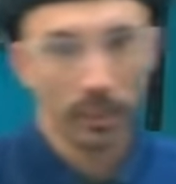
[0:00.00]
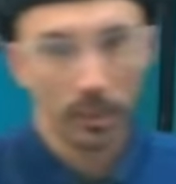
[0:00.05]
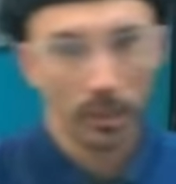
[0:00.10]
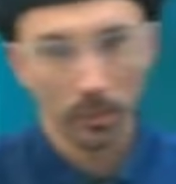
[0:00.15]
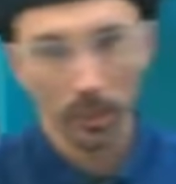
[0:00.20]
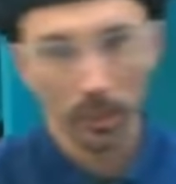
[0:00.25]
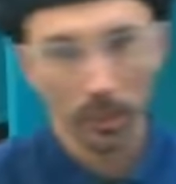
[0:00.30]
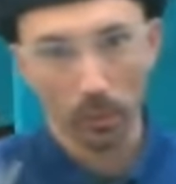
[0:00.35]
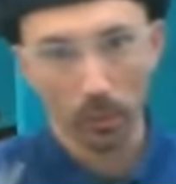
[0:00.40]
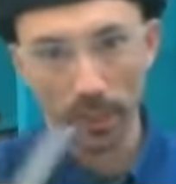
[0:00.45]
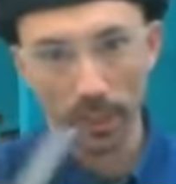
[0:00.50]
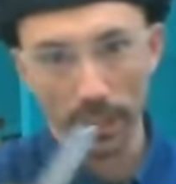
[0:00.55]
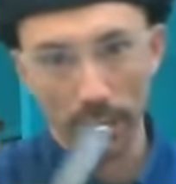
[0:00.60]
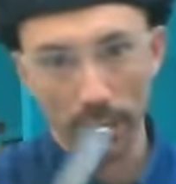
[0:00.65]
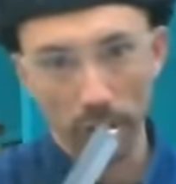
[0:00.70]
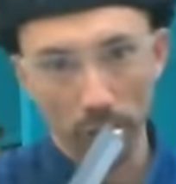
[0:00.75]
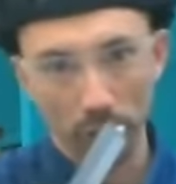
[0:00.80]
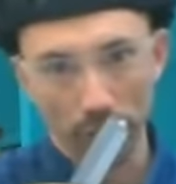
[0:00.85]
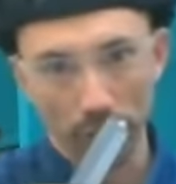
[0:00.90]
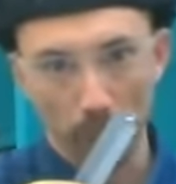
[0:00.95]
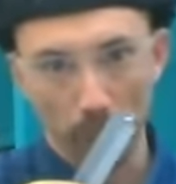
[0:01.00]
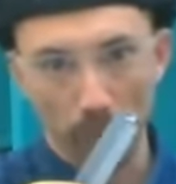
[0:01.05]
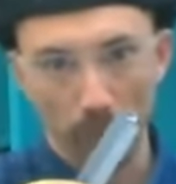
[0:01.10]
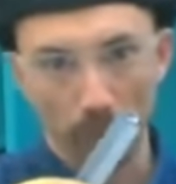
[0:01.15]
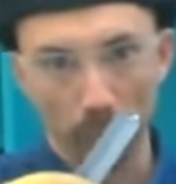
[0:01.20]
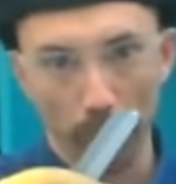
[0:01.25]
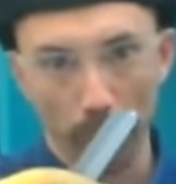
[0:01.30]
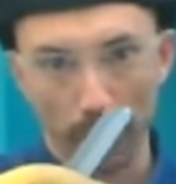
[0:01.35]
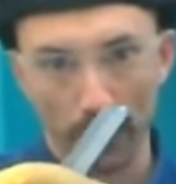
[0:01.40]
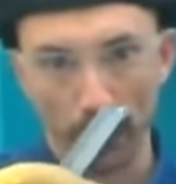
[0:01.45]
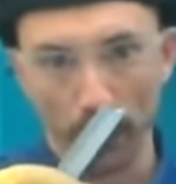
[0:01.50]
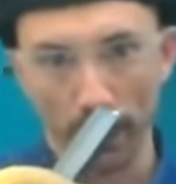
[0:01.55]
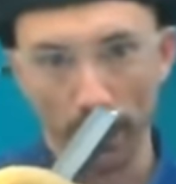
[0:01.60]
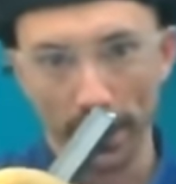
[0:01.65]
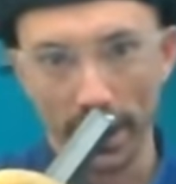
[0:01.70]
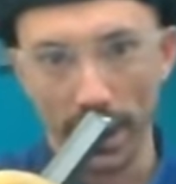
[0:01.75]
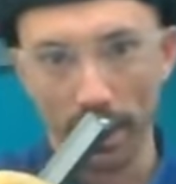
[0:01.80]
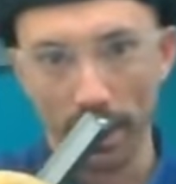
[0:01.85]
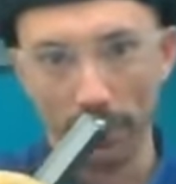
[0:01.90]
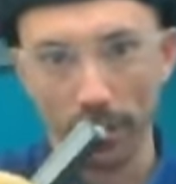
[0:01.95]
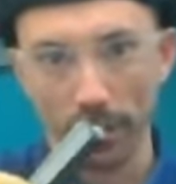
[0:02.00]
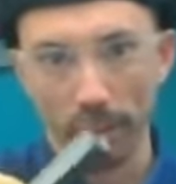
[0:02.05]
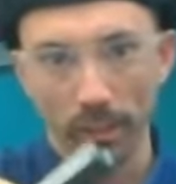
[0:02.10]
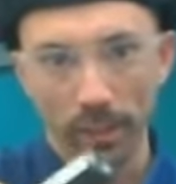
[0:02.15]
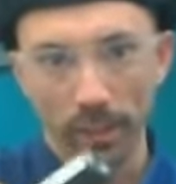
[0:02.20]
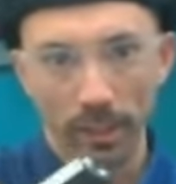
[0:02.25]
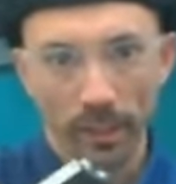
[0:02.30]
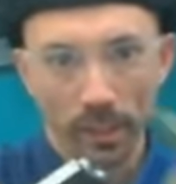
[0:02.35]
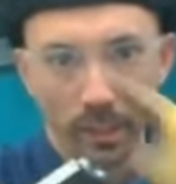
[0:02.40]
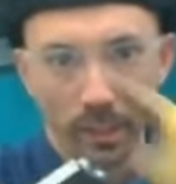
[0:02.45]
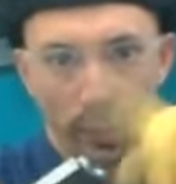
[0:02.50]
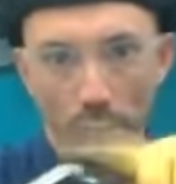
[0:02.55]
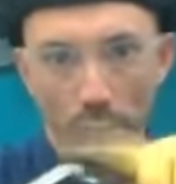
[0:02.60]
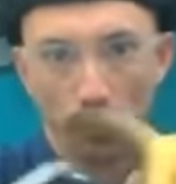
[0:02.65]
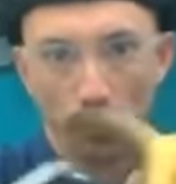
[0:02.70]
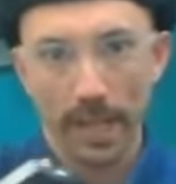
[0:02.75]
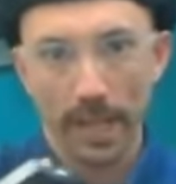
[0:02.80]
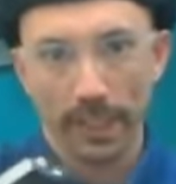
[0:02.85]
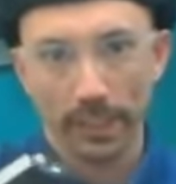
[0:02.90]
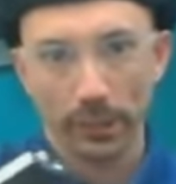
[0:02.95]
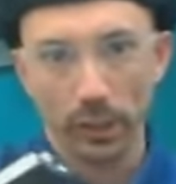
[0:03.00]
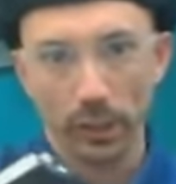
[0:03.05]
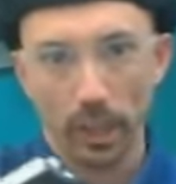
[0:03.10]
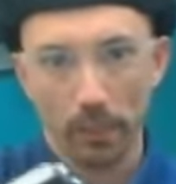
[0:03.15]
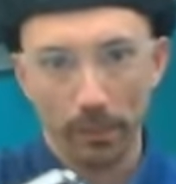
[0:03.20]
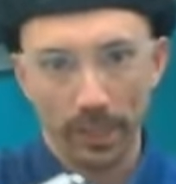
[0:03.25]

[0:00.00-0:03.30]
but what I do is I put this on the anvil, smack the top of